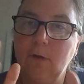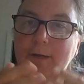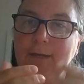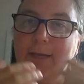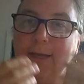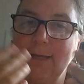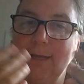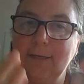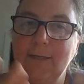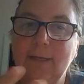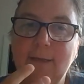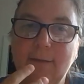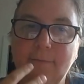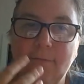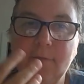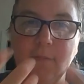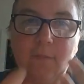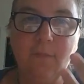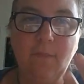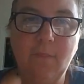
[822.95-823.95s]
again,
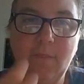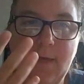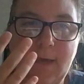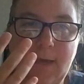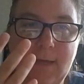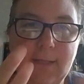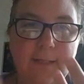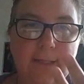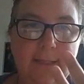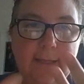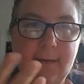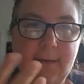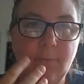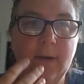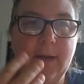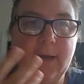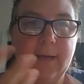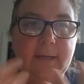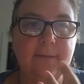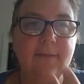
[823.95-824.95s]
given that
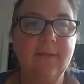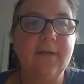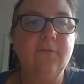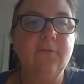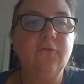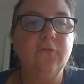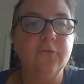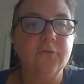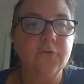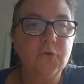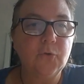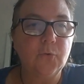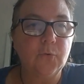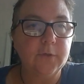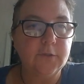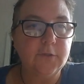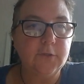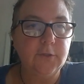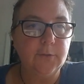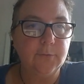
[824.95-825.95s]
leeway that it's your
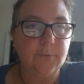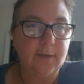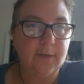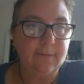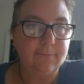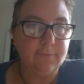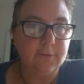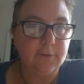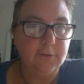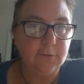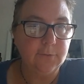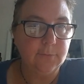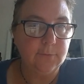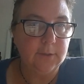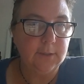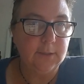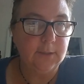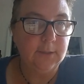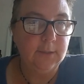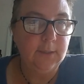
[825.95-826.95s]
choice. You don't have to do it.